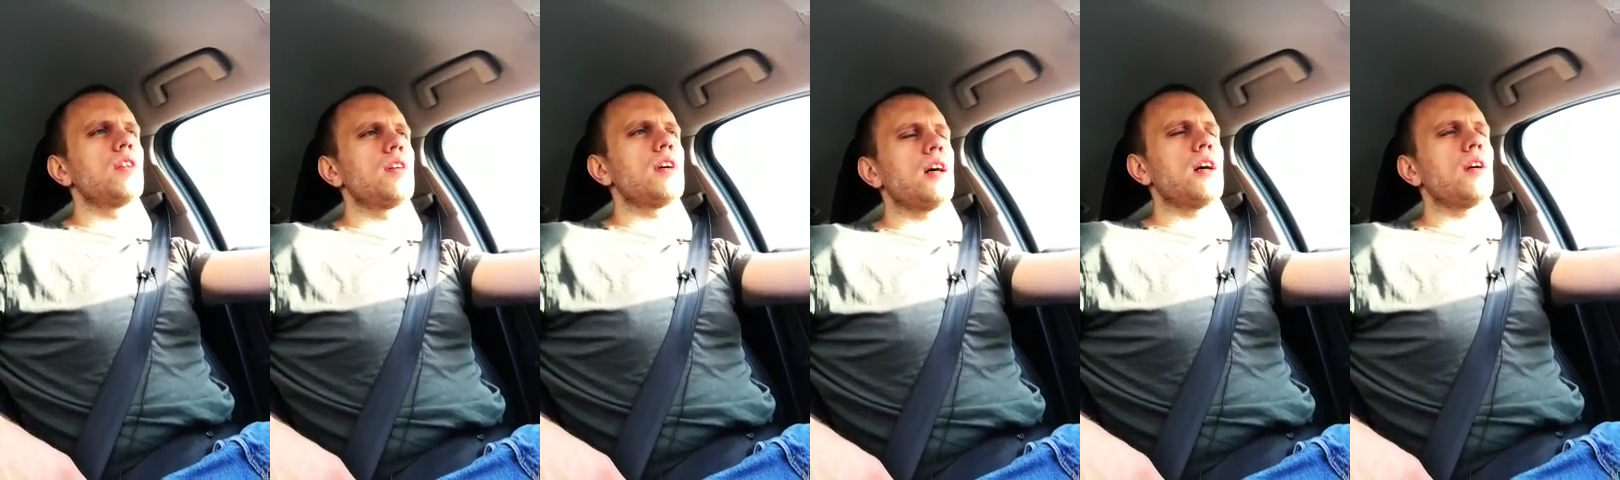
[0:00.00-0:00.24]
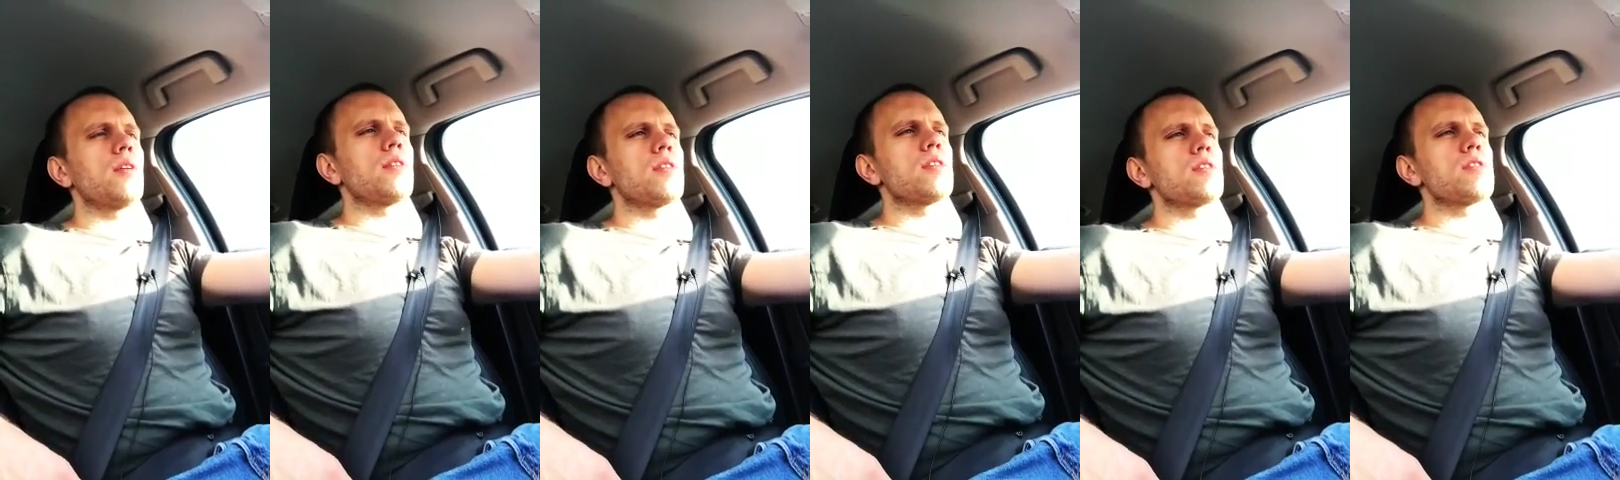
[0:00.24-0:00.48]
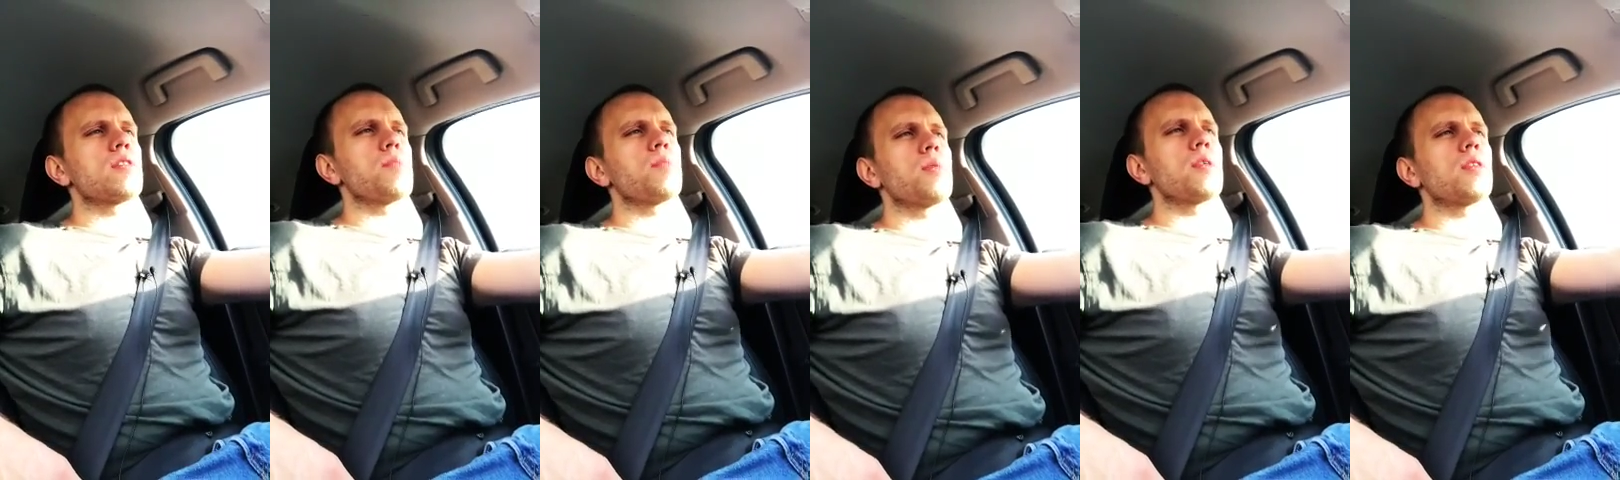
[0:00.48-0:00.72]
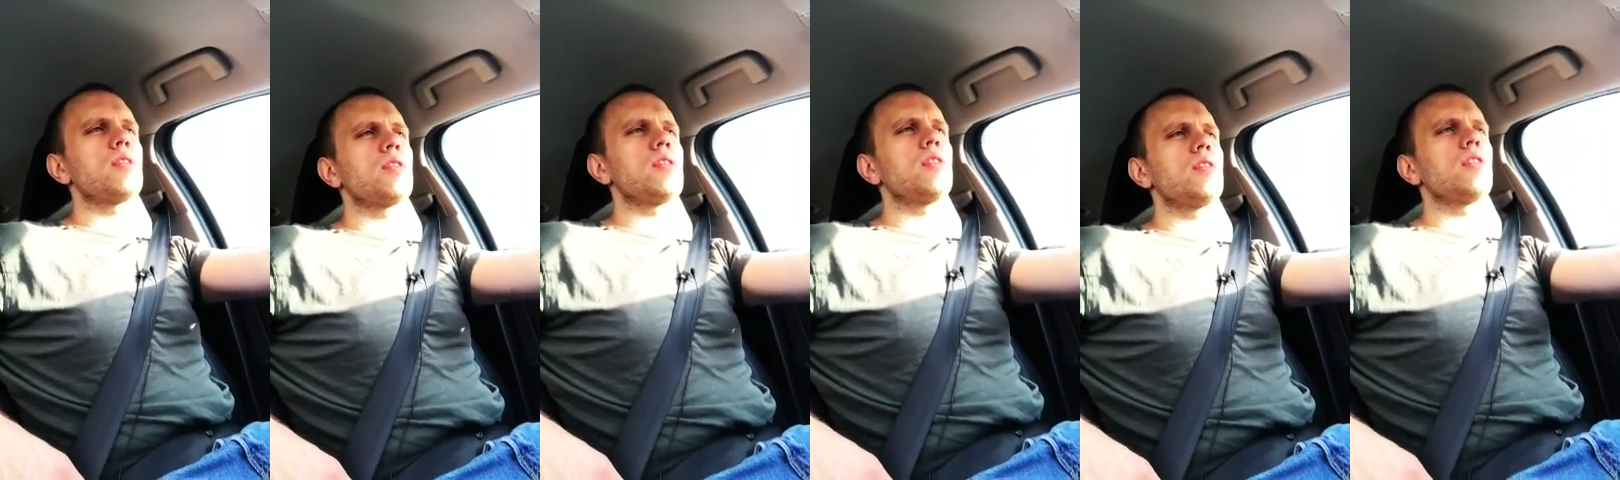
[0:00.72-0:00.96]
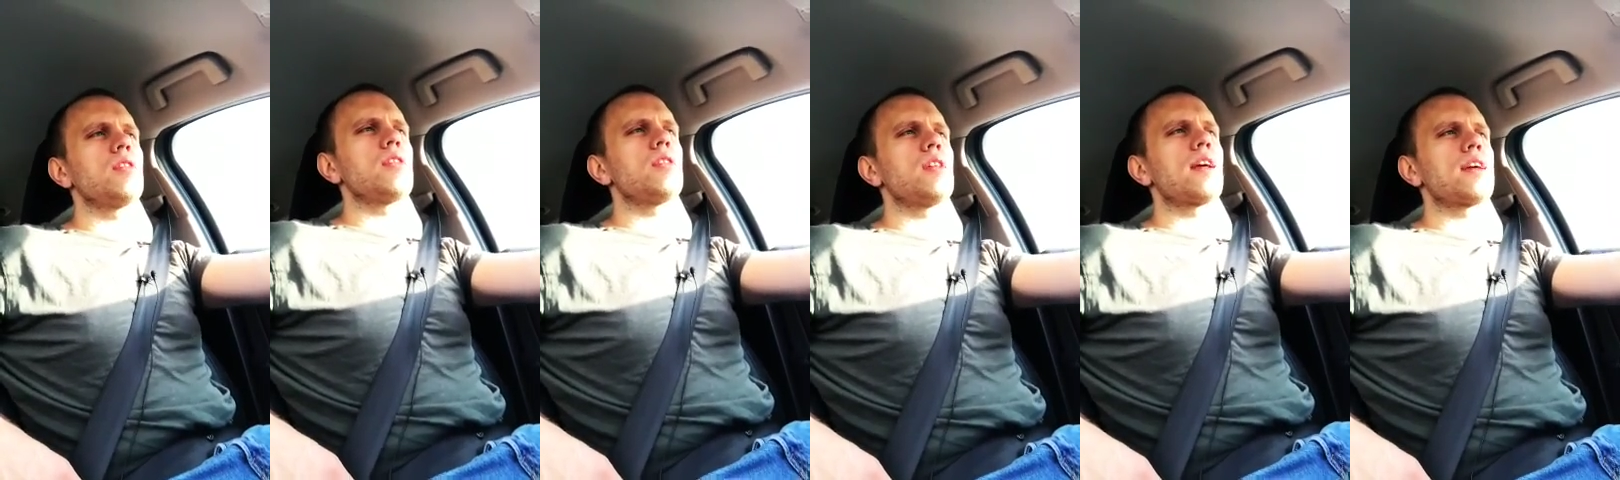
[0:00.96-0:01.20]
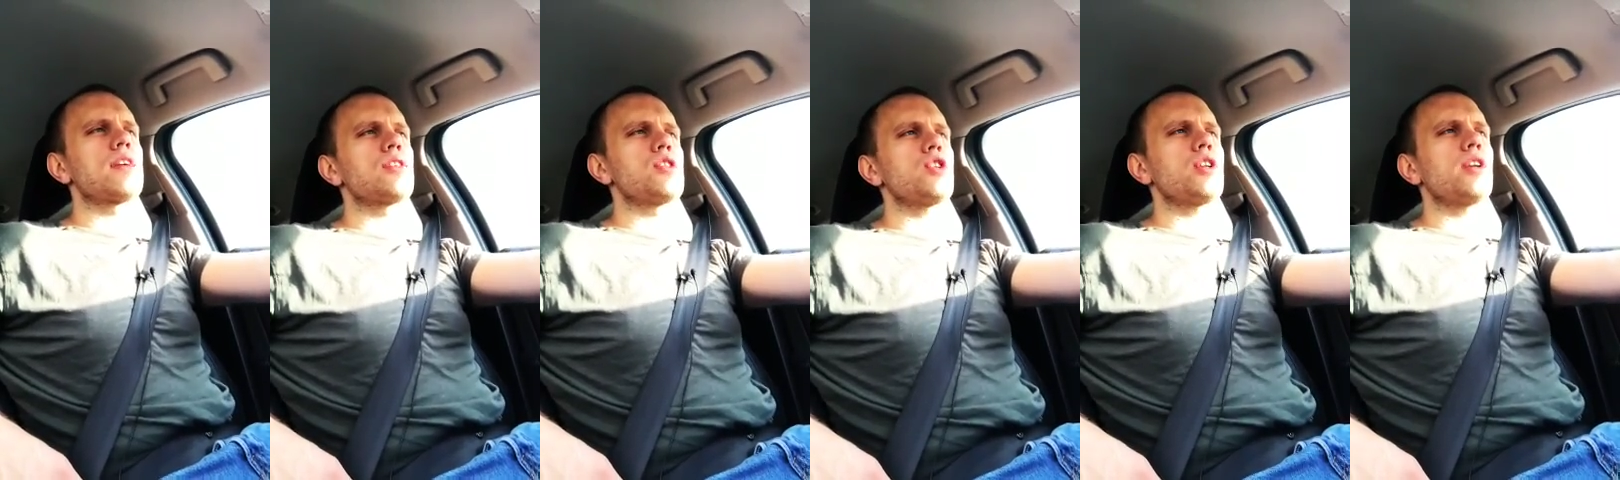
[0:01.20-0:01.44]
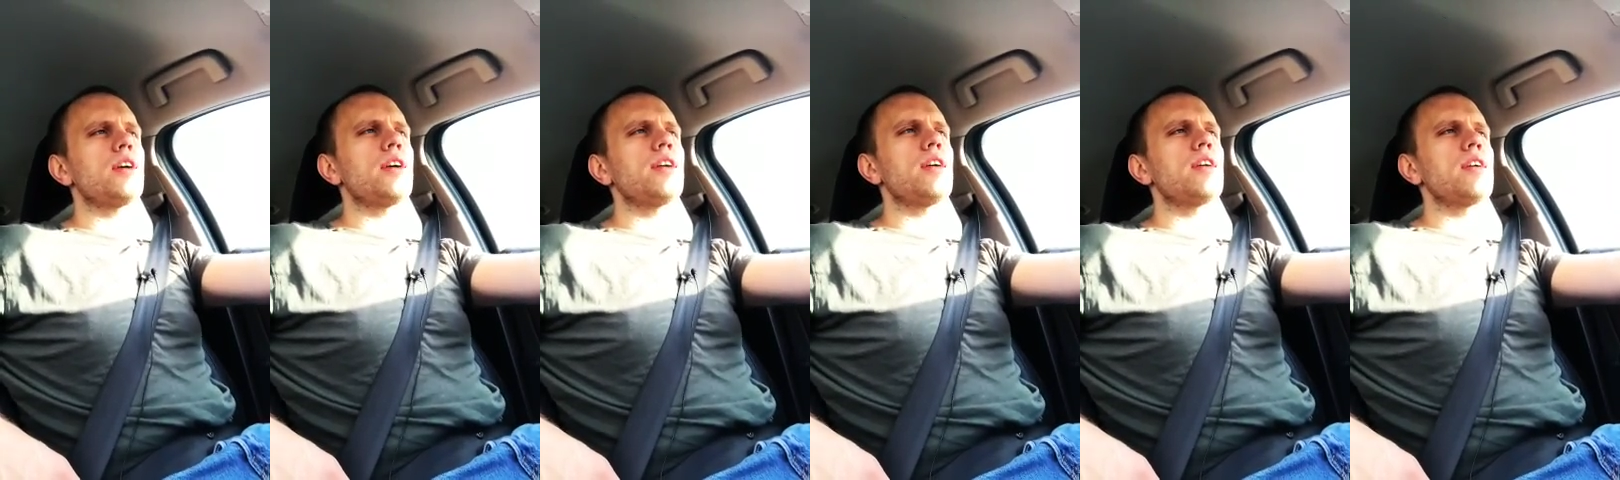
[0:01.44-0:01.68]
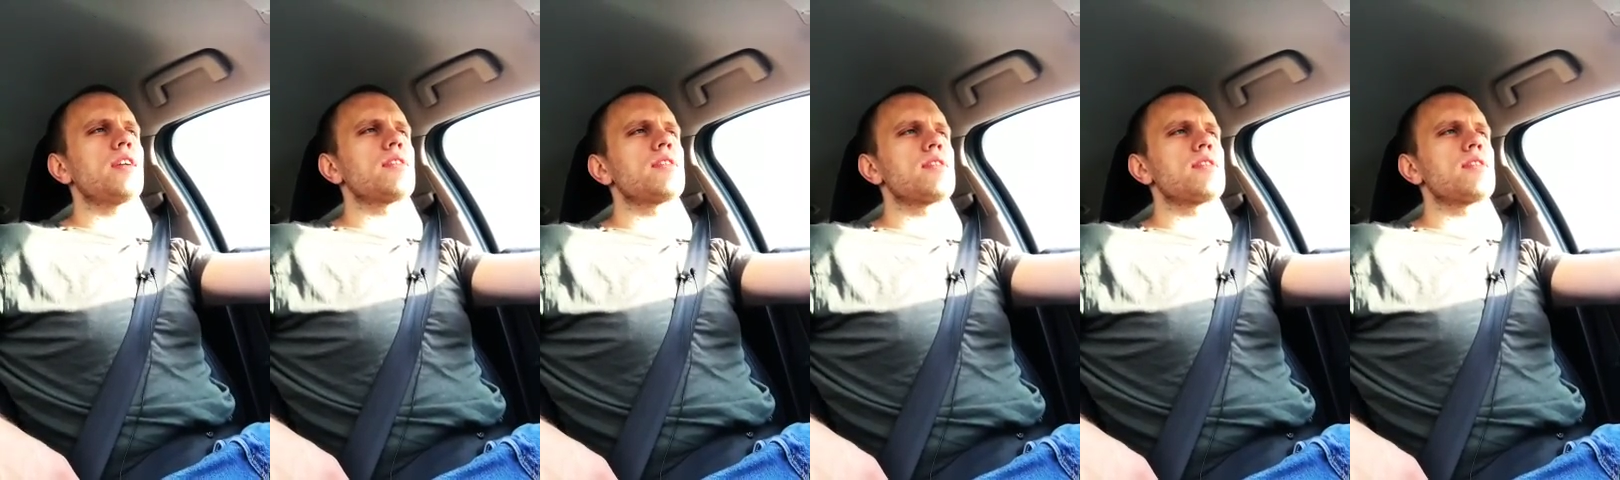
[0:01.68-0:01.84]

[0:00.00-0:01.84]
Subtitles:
how the typical like generic